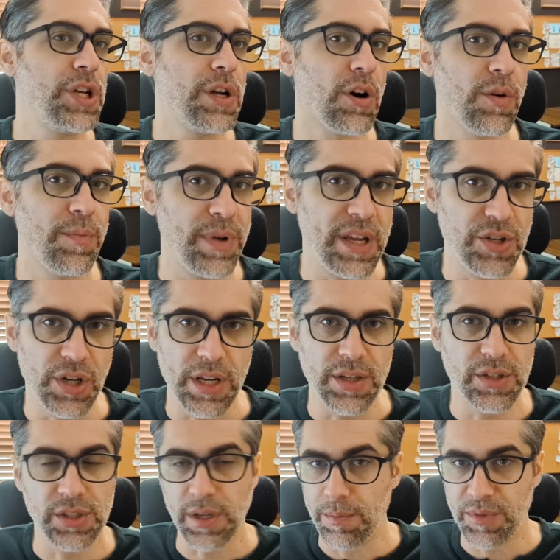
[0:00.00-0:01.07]

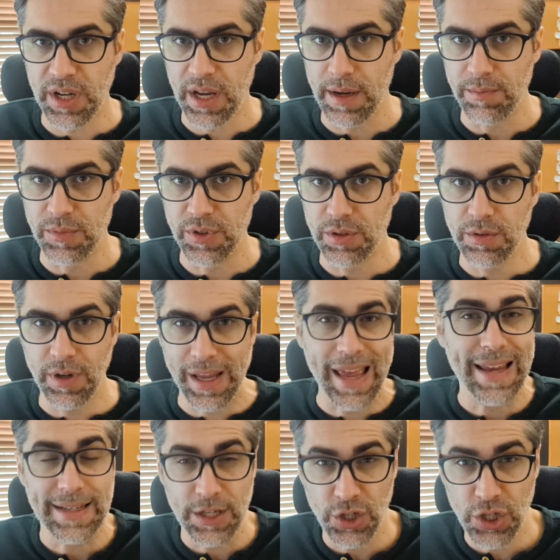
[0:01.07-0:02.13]
RPGs sometimes
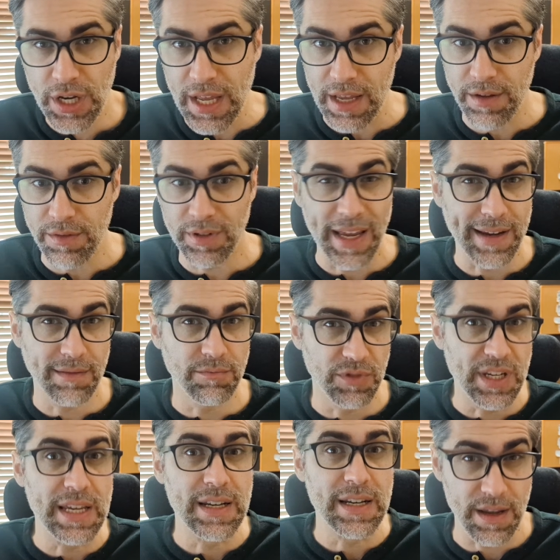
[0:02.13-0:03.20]
can't achieve, like
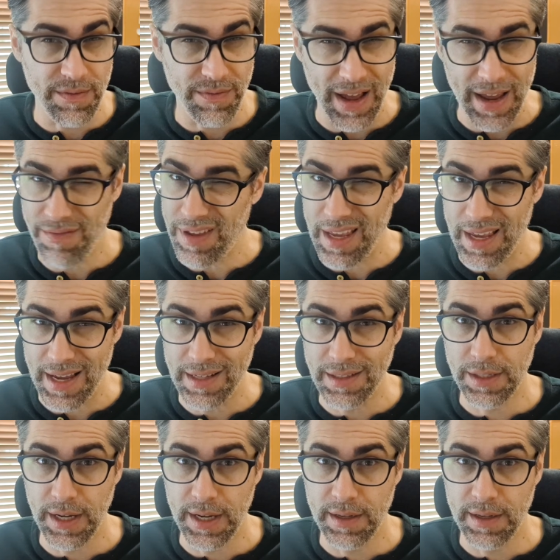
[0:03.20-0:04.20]
D&D 5e, I'd say.